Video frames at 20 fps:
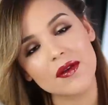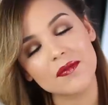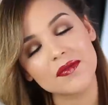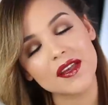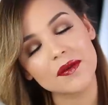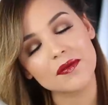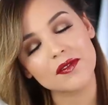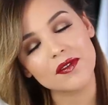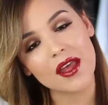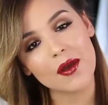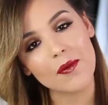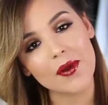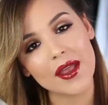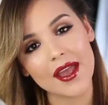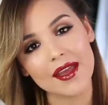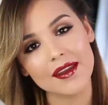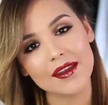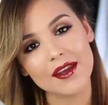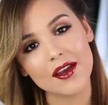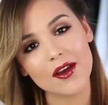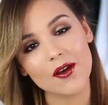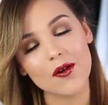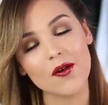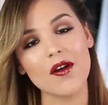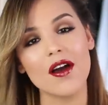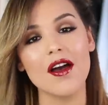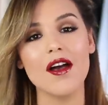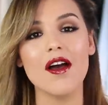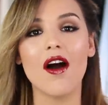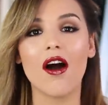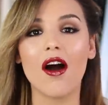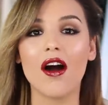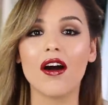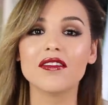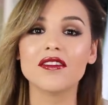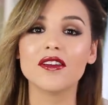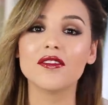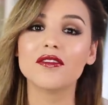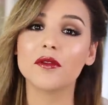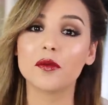thumbs up so that way I know.
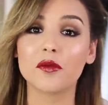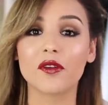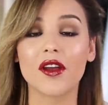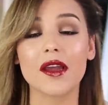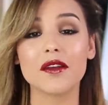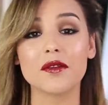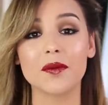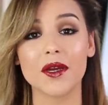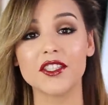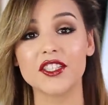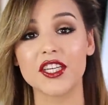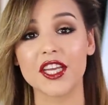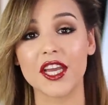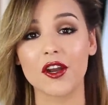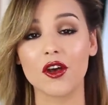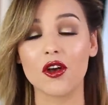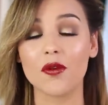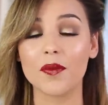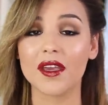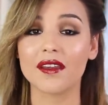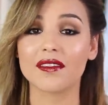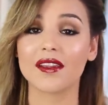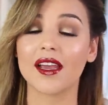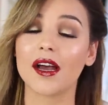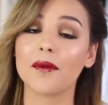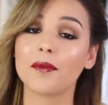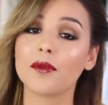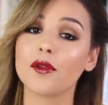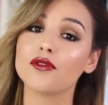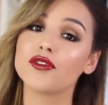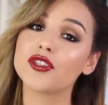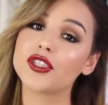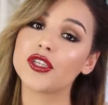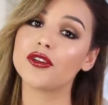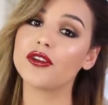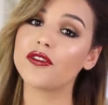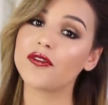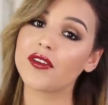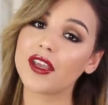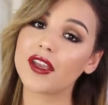Also subscribe to my channel because I upload two
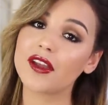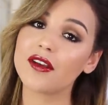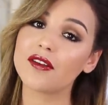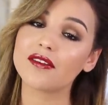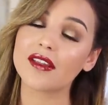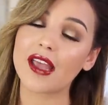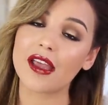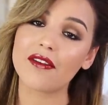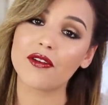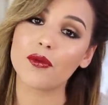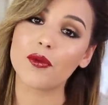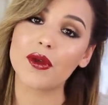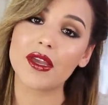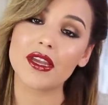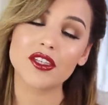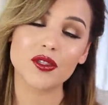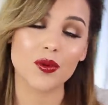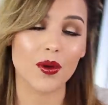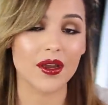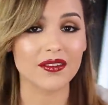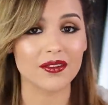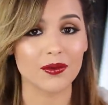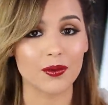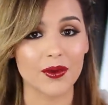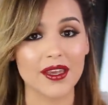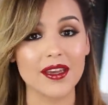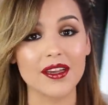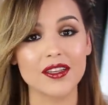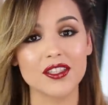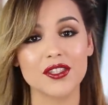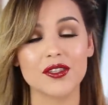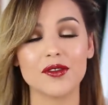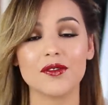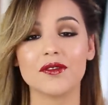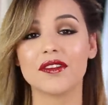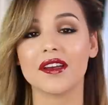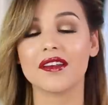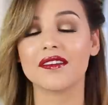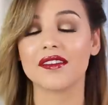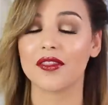new videos every week, twice a week,
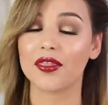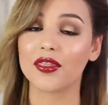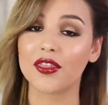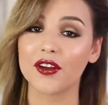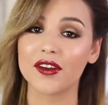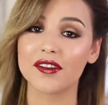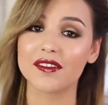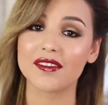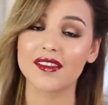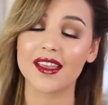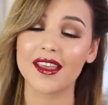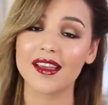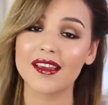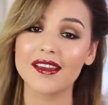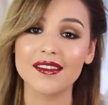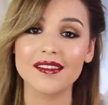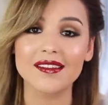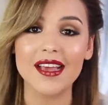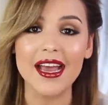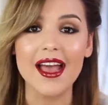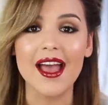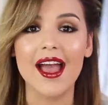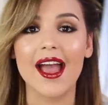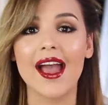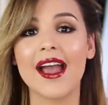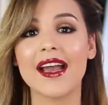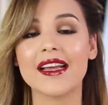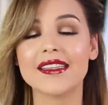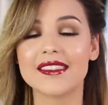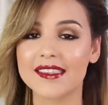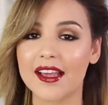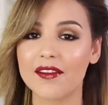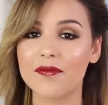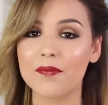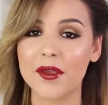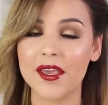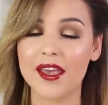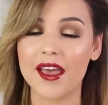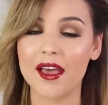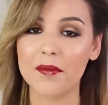Tuesdays and Thursdays at seven
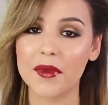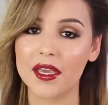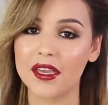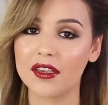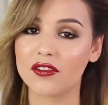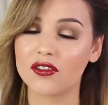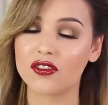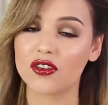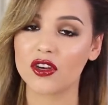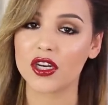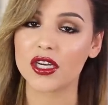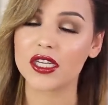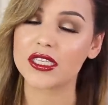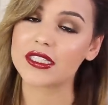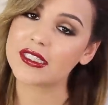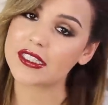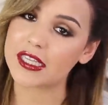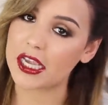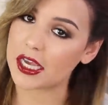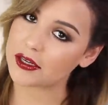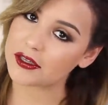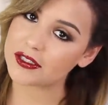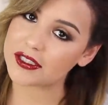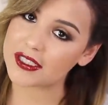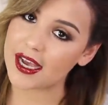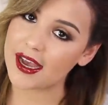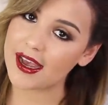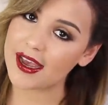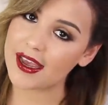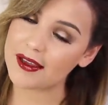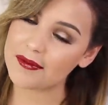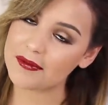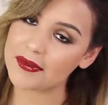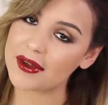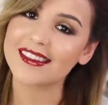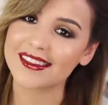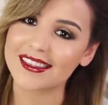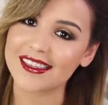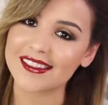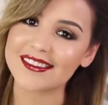p m Eastern Standard
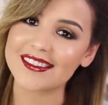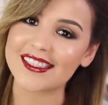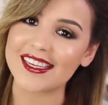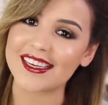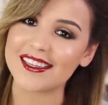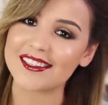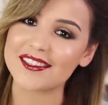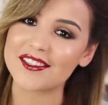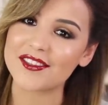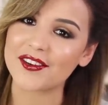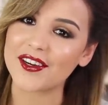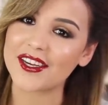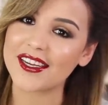Time. Let's get into